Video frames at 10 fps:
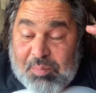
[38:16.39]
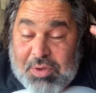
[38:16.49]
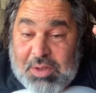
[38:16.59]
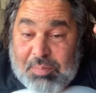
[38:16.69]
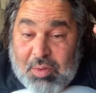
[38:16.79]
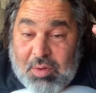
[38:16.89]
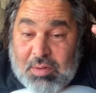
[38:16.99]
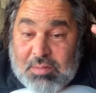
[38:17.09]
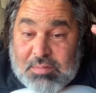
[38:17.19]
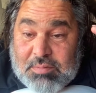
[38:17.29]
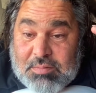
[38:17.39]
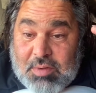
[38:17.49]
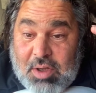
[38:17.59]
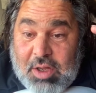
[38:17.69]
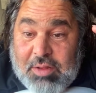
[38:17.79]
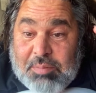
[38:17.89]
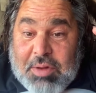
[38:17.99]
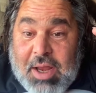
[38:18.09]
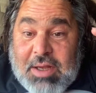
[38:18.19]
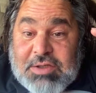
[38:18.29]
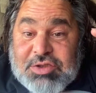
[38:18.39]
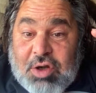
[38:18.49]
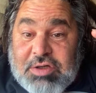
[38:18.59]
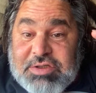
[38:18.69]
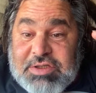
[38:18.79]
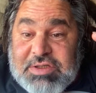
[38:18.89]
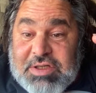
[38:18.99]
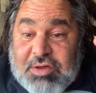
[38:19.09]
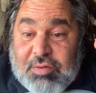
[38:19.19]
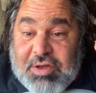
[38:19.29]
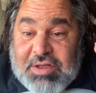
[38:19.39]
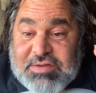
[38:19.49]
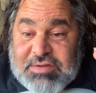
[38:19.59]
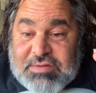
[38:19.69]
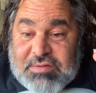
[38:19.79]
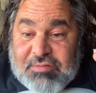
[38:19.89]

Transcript: people on the planet starts to decrease